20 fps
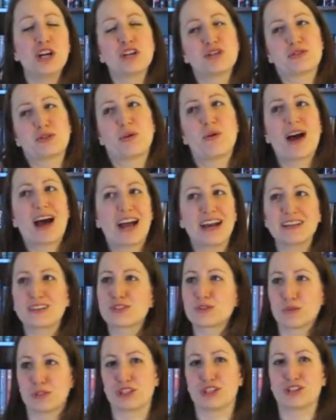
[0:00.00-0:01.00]
So I
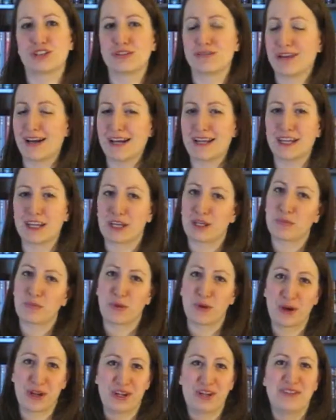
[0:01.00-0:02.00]
switched to writing in
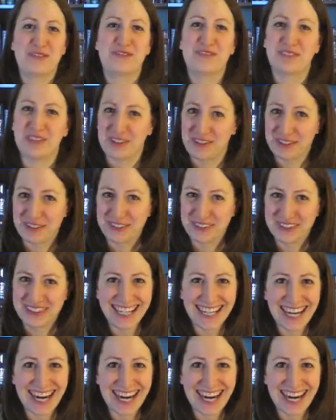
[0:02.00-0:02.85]
point of view.